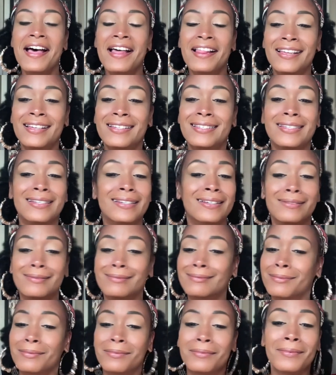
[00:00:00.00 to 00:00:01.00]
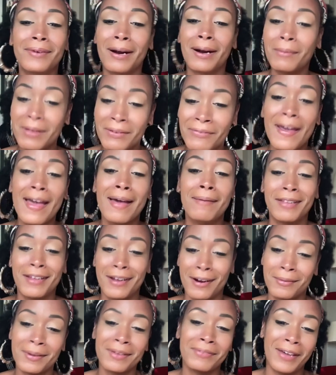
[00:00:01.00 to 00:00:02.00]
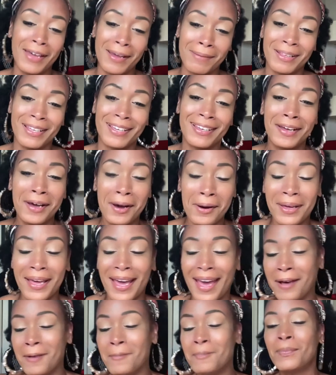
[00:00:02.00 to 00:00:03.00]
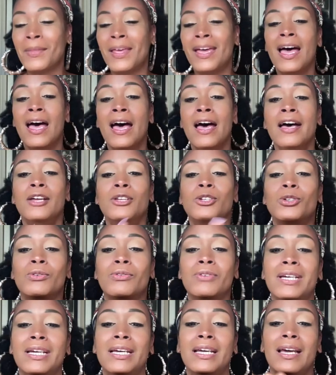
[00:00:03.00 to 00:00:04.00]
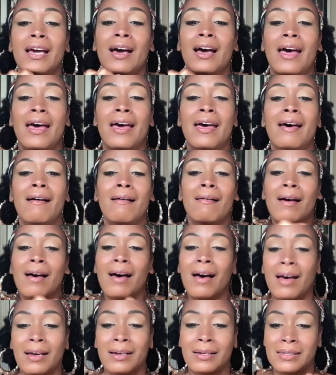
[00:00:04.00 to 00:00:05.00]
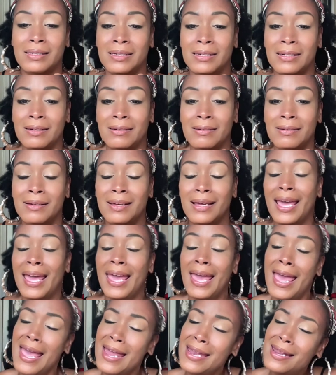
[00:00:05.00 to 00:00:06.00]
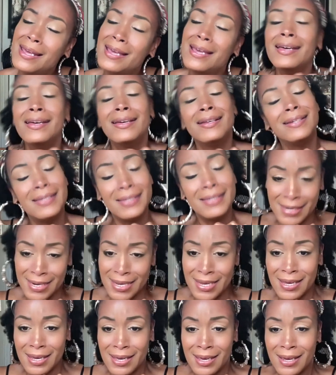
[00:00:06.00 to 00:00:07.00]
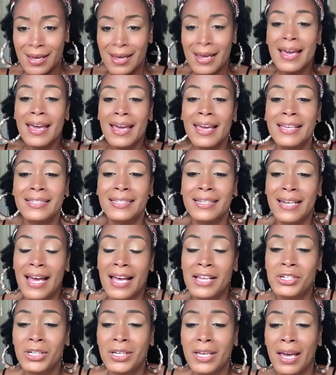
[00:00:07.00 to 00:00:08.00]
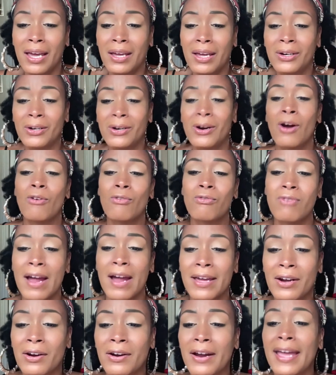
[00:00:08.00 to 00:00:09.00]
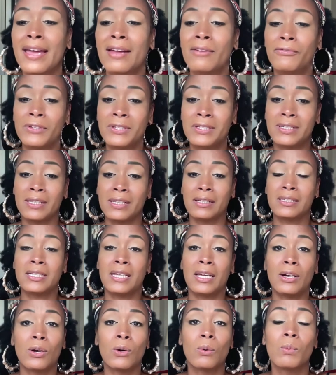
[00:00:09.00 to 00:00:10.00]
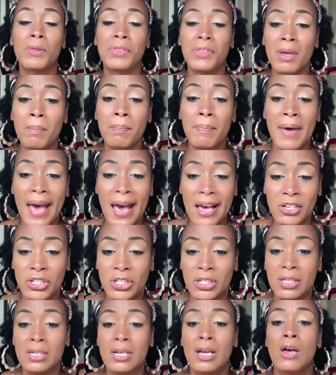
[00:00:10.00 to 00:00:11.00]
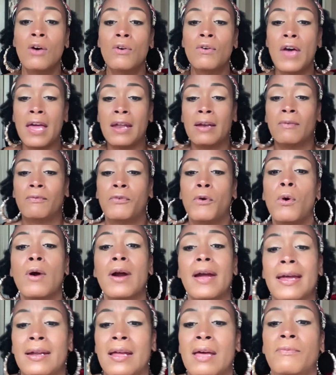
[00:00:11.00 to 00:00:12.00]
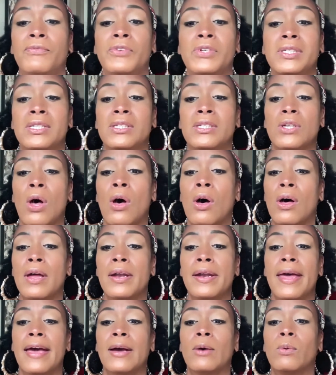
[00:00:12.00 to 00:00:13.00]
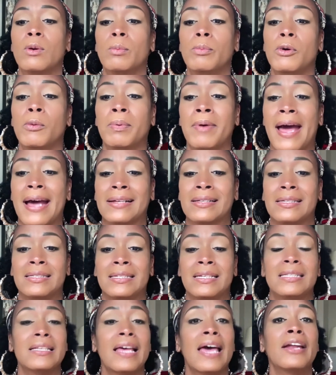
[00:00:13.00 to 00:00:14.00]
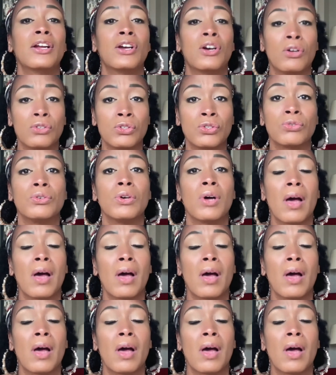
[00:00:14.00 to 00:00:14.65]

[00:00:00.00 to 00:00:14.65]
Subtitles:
Listen, are we family? Are we family? Okay. Jéri L. Ogden, Ed.D, is an educator, writer, and facilitator with a passion for an emphasis on equitable practices and cultural